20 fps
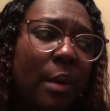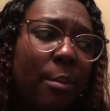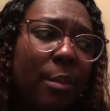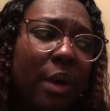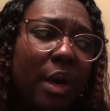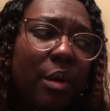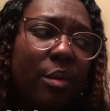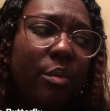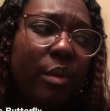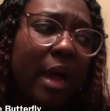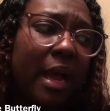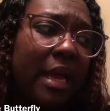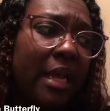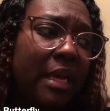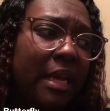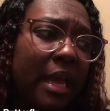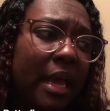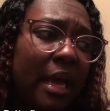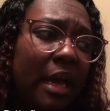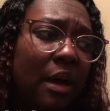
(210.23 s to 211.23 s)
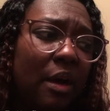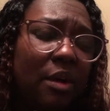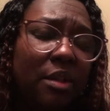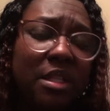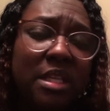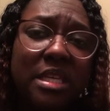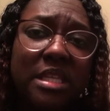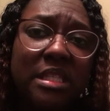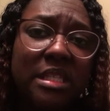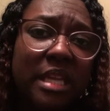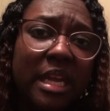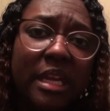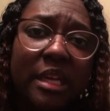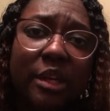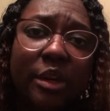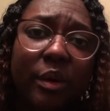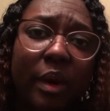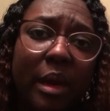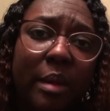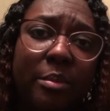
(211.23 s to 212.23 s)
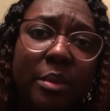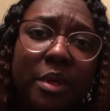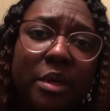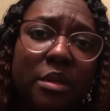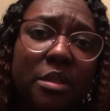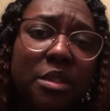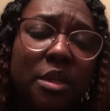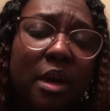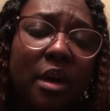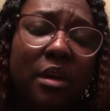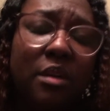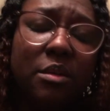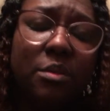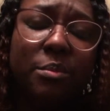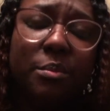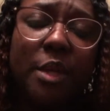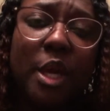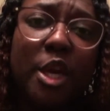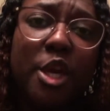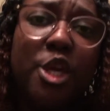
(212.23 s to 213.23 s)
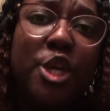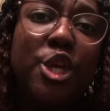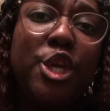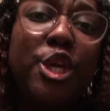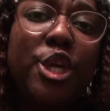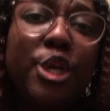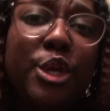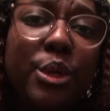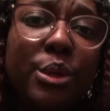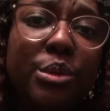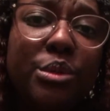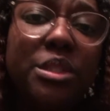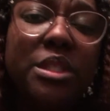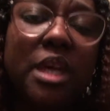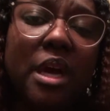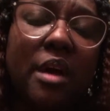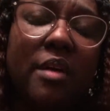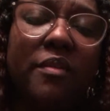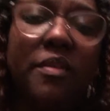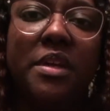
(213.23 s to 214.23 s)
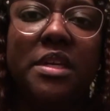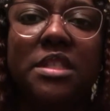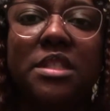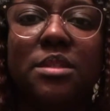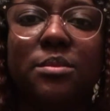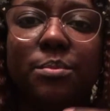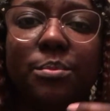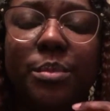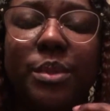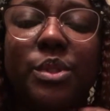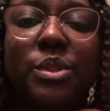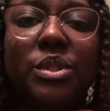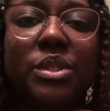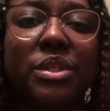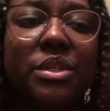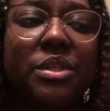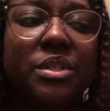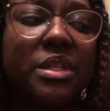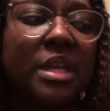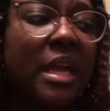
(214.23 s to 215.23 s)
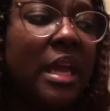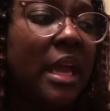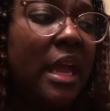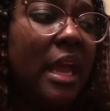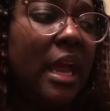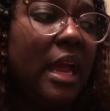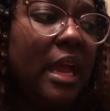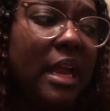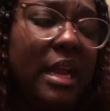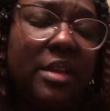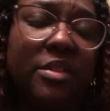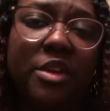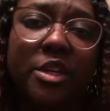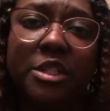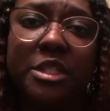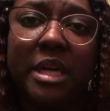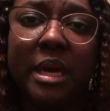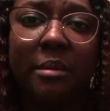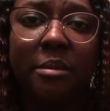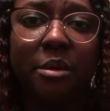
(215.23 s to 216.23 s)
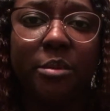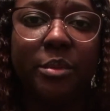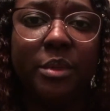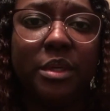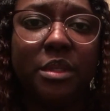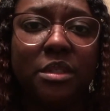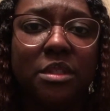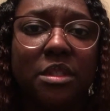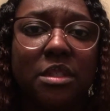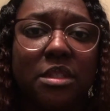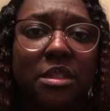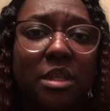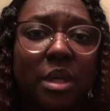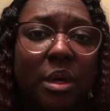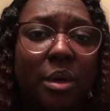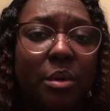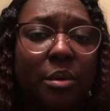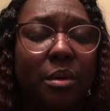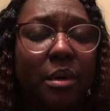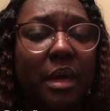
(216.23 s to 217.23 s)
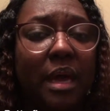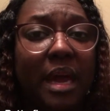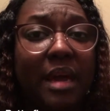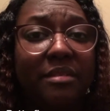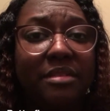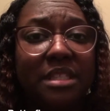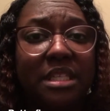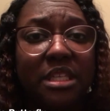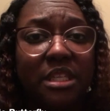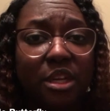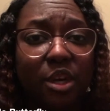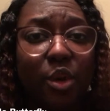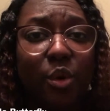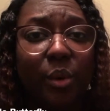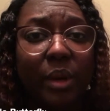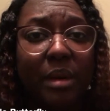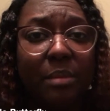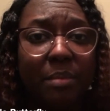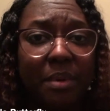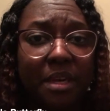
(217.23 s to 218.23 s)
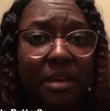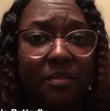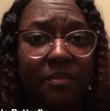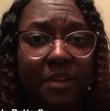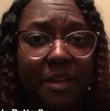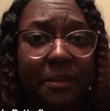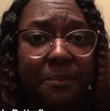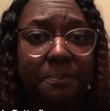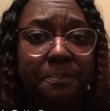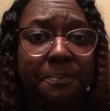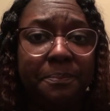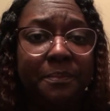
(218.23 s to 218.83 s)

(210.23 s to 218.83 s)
But right now, these Nate the Great books are huge confidence boosters, and they're chapter books. So I've seen a great benefit.